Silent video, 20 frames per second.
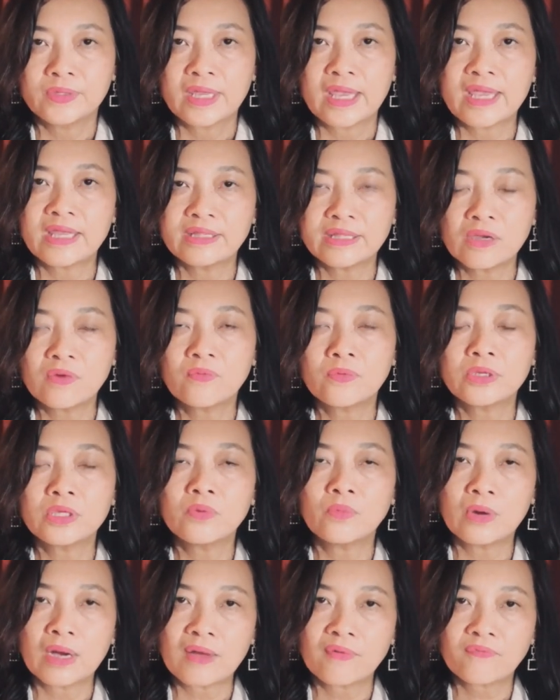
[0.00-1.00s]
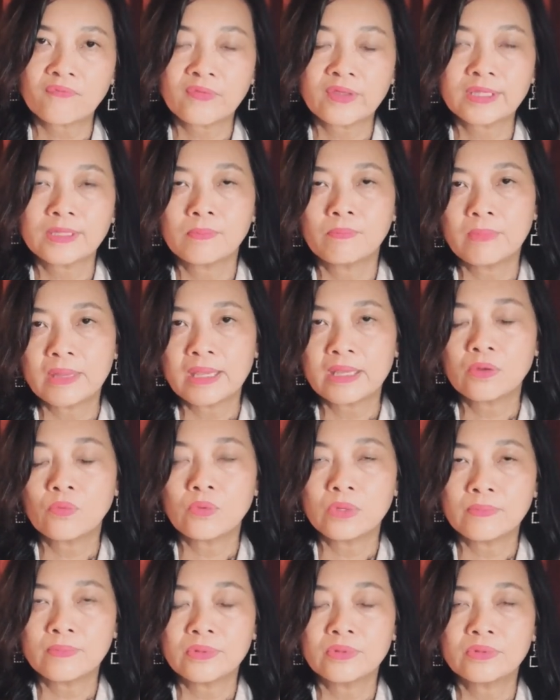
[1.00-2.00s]
and therefore it will affect men,
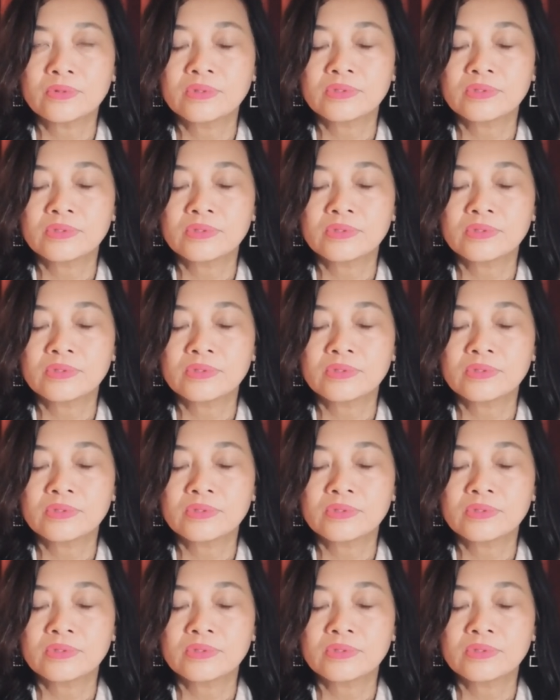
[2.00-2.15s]
women,